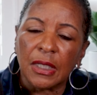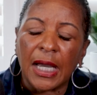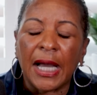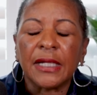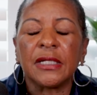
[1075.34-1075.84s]

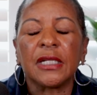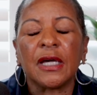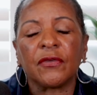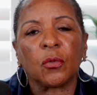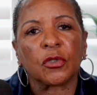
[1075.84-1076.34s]
I
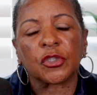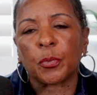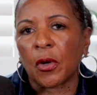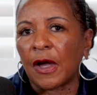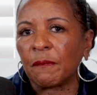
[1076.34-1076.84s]
never want to
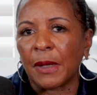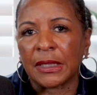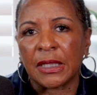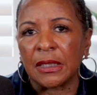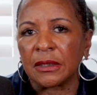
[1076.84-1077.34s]
deprive my
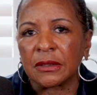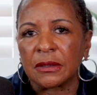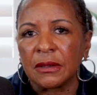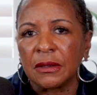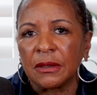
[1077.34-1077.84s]

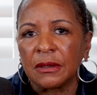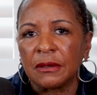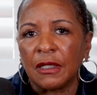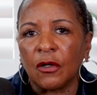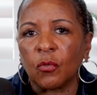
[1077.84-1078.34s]
kids
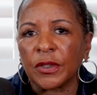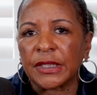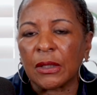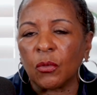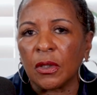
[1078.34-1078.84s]
of what
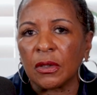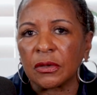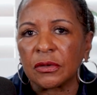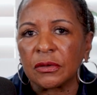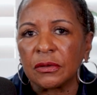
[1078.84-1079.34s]
that
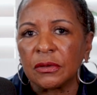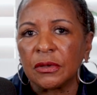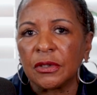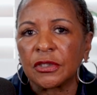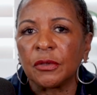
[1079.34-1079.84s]
was,
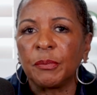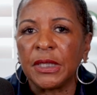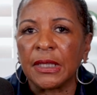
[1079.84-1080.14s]
to be